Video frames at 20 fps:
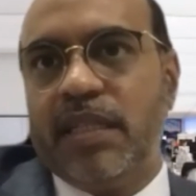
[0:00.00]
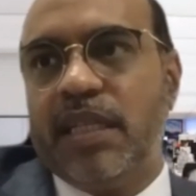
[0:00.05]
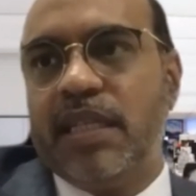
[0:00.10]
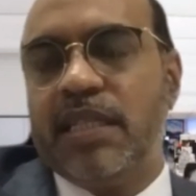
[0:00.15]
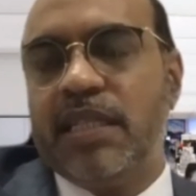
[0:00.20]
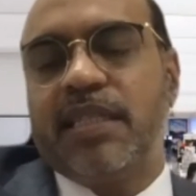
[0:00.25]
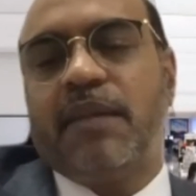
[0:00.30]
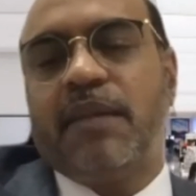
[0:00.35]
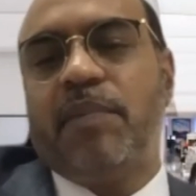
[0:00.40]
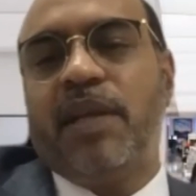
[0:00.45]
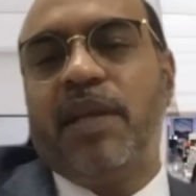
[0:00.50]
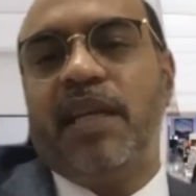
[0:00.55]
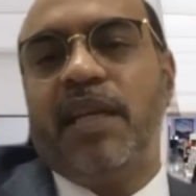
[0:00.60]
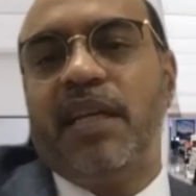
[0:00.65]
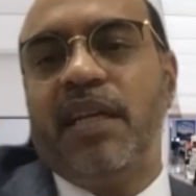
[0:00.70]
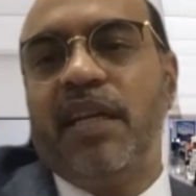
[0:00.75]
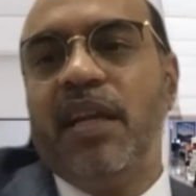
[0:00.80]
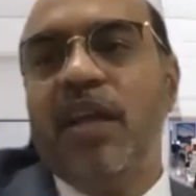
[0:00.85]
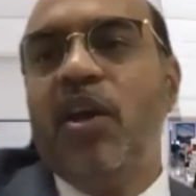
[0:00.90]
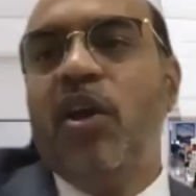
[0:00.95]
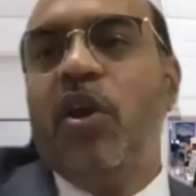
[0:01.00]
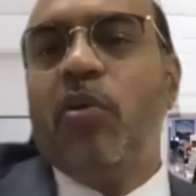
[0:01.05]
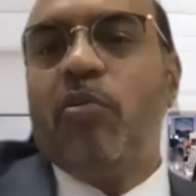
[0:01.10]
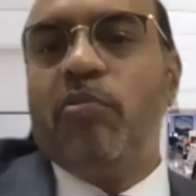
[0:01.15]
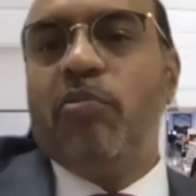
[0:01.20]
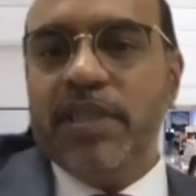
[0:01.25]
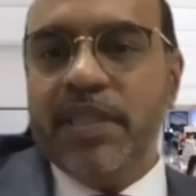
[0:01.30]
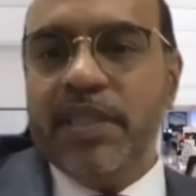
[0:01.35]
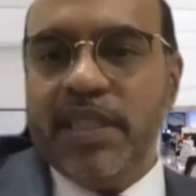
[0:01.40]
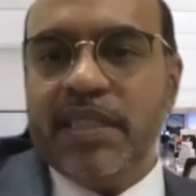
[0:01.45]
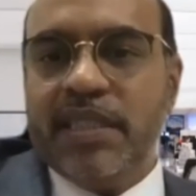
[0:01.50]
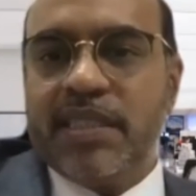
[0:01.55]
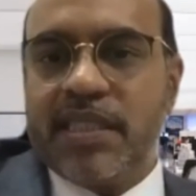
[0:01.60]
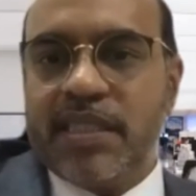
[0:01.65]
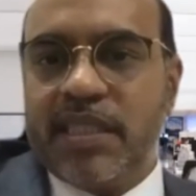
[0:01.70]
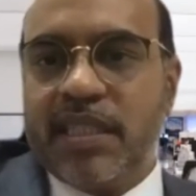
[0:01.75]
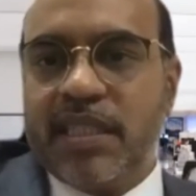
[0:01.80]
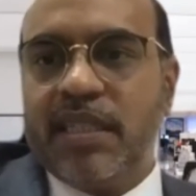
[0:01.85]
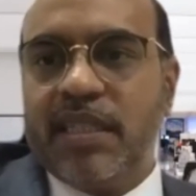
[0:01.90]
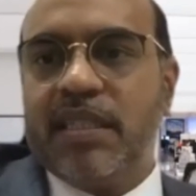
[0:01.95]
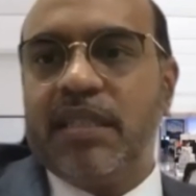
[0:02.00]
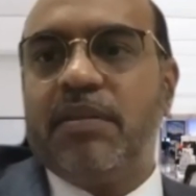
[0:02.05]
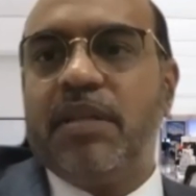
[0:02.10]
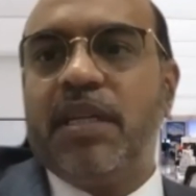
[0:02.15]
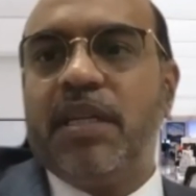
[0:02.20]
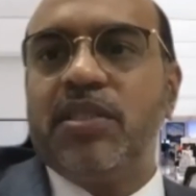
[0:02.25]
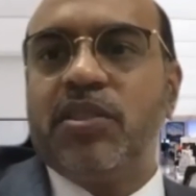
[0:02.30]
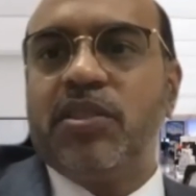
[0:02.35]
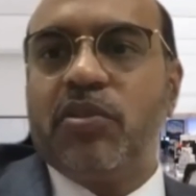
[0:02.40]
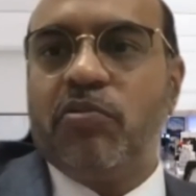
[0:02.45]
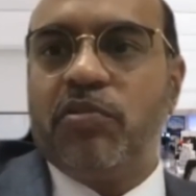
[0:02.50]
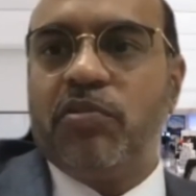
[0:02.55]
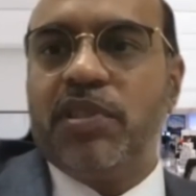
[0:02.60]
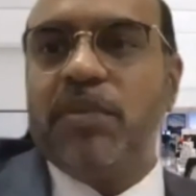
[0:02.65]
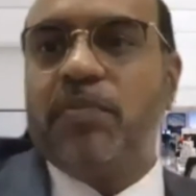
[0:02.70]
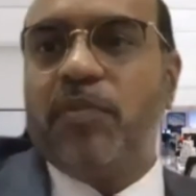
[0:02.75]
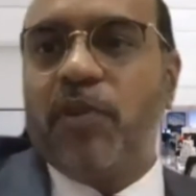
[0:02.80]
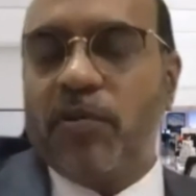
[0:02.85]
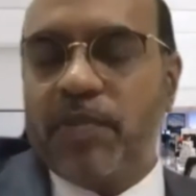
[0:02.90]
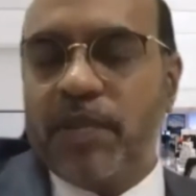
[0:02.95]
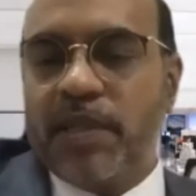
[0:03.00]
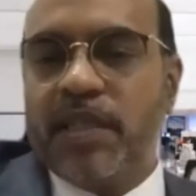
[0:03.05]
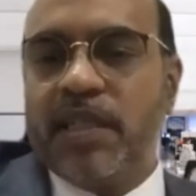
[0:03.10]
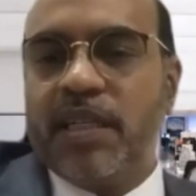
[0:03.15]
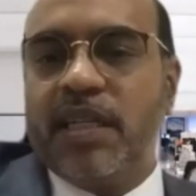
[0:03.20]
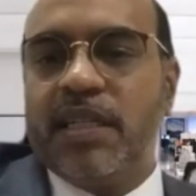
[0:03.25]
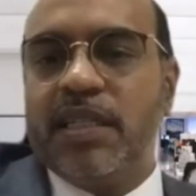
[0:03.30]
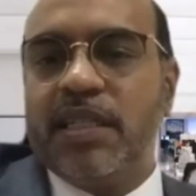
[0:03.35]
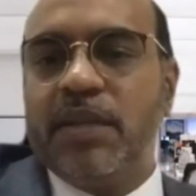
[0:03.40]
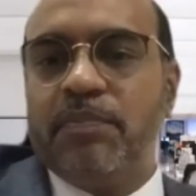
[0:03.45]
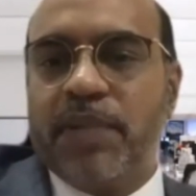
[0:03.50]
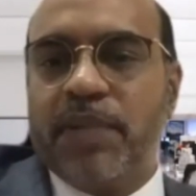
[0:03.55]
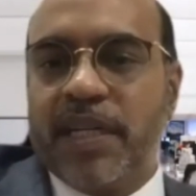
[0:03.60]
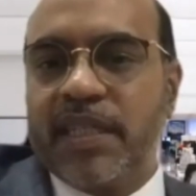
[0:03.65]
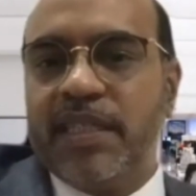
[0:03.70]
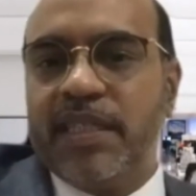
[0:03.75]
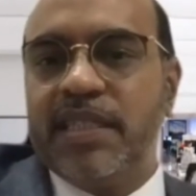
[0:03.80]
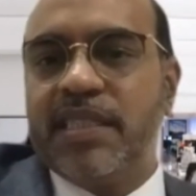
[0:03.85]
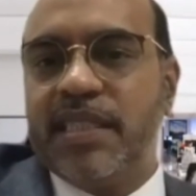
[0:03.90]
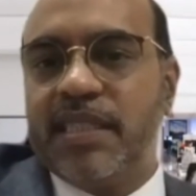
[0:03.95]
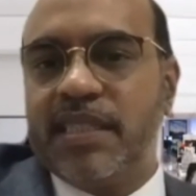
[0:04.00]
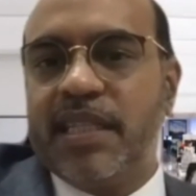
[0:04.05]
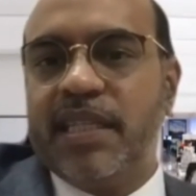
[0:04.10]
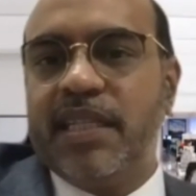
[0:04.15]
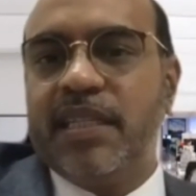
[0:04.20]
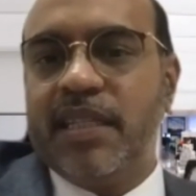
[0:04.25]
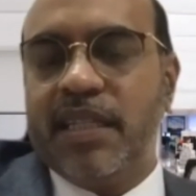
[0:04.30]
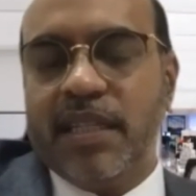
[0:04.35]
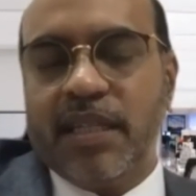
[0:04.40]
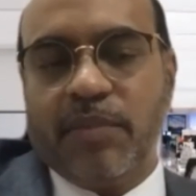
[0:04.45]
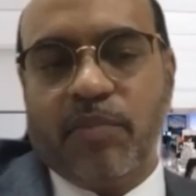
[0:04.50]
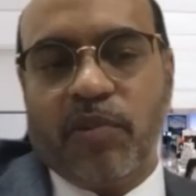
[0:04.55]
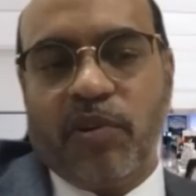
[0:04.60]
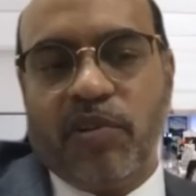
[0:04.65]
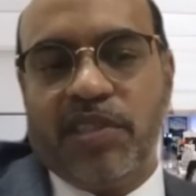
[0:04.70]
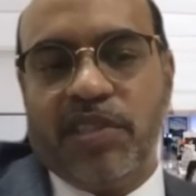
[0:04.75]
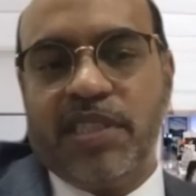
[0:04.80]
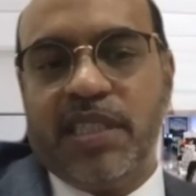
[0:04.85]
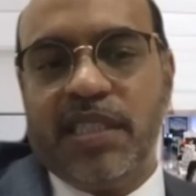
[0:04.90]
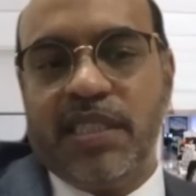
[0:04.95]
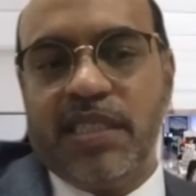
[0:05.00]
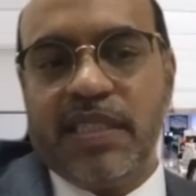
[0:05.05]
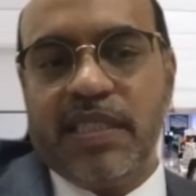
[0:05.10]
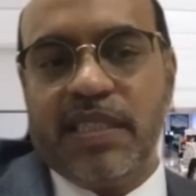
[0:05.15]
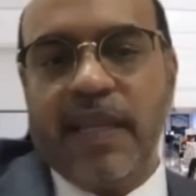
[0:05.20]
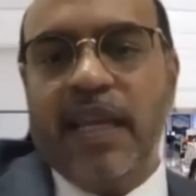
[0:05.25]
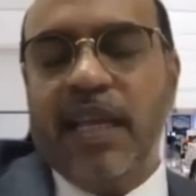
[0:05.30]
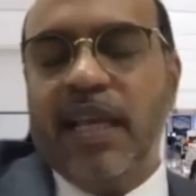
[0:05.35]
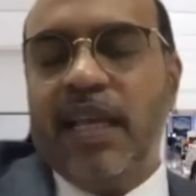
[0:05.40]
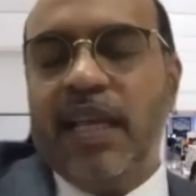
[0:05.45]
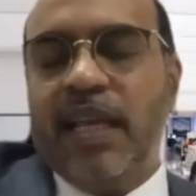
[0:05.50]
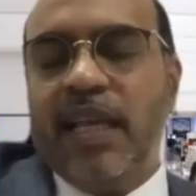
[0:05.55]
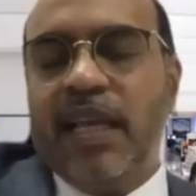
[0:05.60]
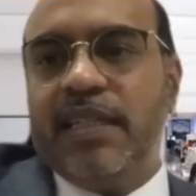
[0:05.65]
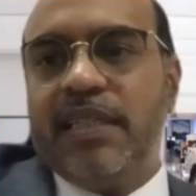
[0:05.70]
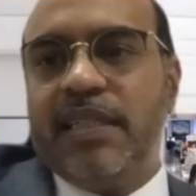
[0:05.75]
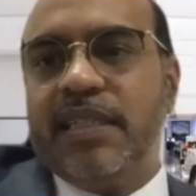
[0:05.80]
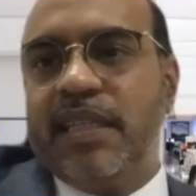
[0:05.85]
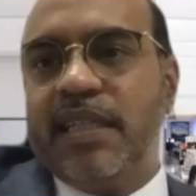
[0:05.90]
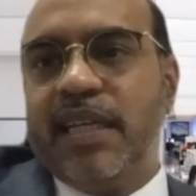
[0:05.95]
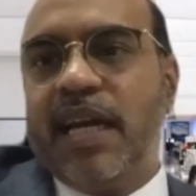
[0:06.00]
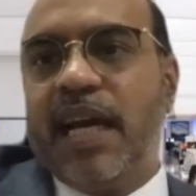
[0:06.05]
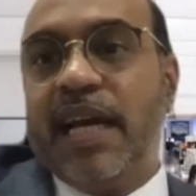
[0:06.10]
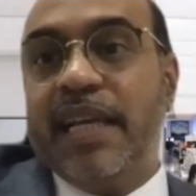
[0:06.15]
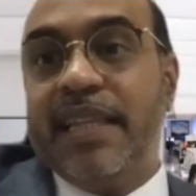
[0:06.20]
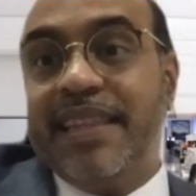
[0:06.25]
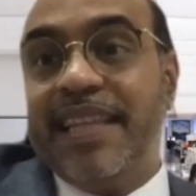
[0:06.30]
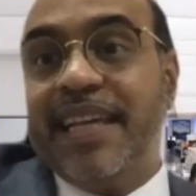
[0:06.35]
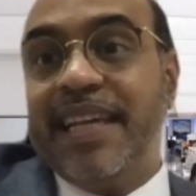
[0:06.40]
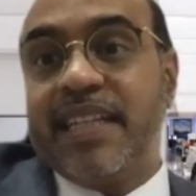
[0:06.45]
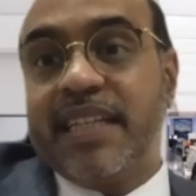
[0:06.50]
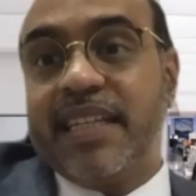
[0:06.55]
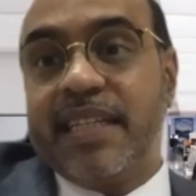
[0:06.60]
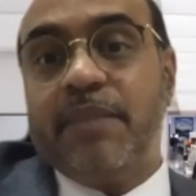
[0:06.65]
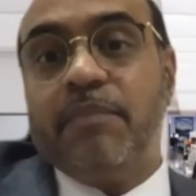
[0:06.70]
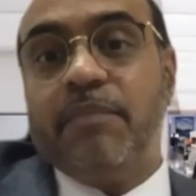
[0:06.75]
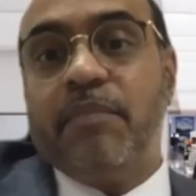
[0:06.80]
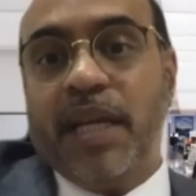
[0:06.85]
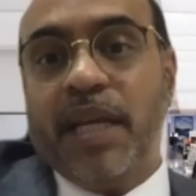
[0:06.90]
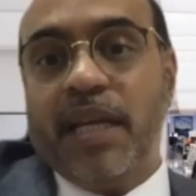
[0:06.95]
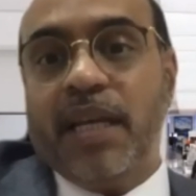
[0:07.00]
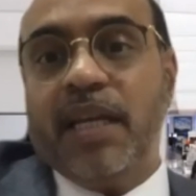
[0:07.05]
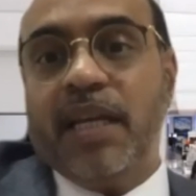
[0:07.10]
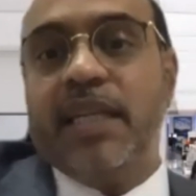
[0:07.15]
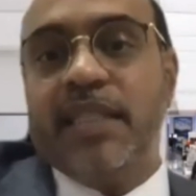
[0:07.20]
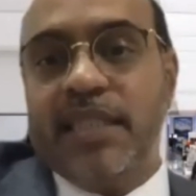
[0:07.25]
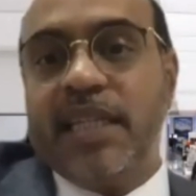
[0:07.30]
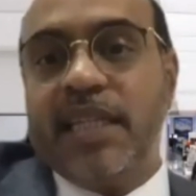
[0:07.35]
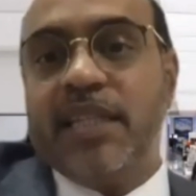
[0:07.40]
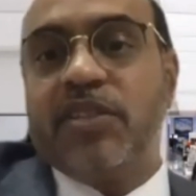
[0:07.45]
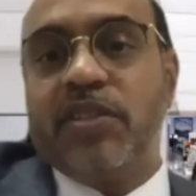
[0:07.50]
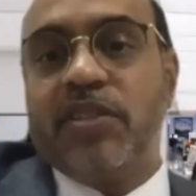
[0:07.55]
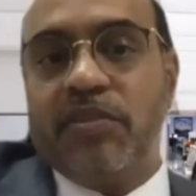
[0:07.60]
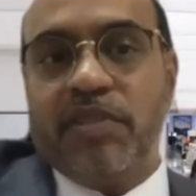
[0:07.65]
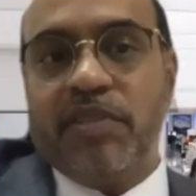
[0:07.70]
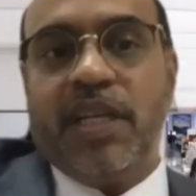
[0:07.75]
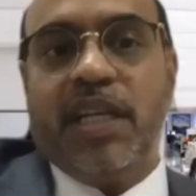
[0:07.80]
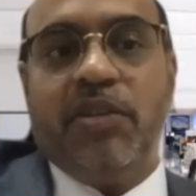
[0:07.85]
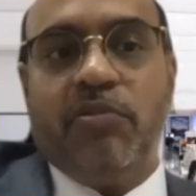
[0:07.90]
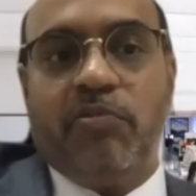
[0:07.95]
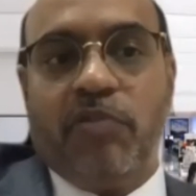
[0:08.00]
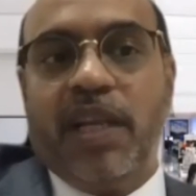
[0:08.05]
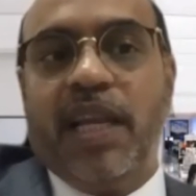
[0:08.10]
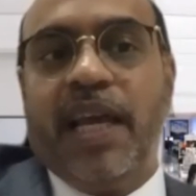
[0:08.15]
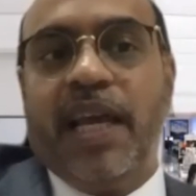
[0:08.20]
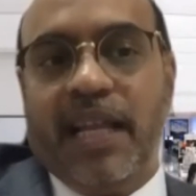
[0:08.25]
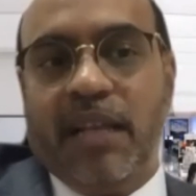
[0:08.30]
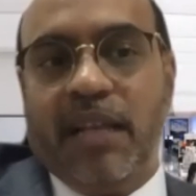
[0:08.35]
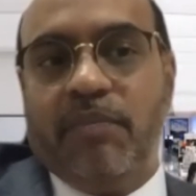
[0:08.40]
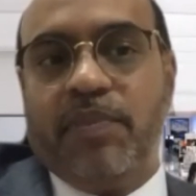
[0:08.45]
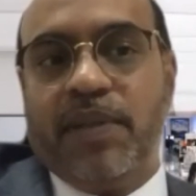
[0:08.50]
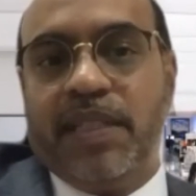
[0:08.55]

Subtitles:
supplier with this with the proper practices and policies, and that really will help.